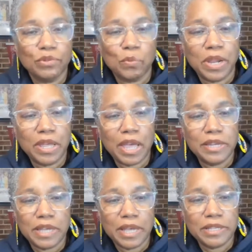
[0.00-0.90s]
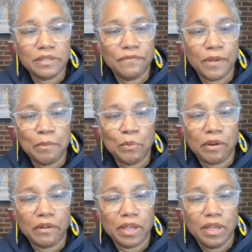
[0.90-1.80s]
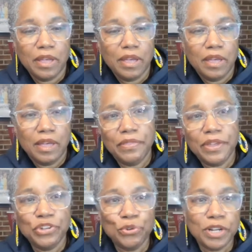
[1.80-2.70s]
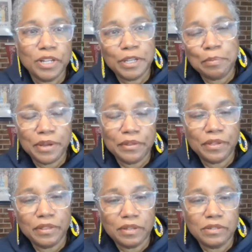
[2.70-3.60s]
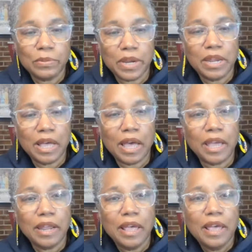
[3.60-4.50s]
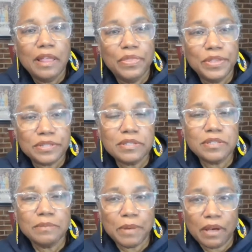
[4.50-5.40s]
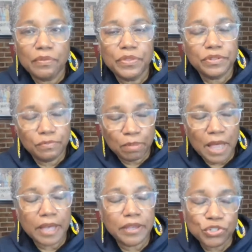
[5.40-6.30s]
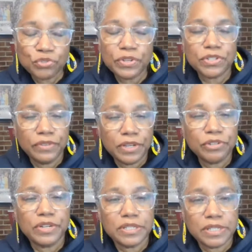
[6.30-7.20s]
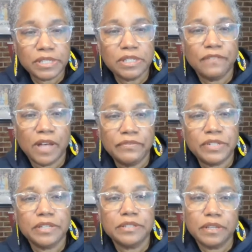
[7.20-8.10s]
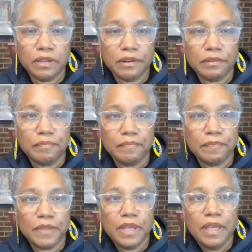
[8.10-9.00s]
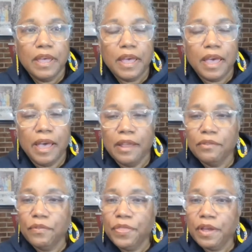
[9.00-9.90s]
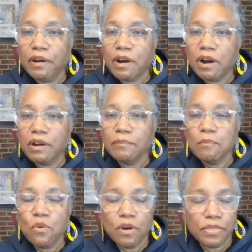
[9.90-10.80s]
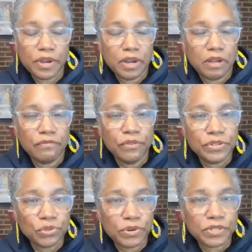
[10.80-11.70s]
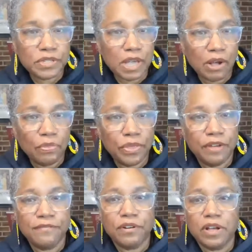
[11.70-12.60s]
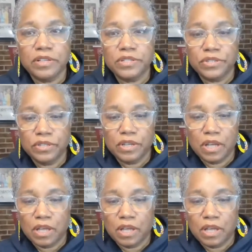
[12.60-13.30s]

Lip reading: 28 days in February, and then during a leap year, the 29. This is about, Black History is 365 days a year. And there are more than enough resources out there for us to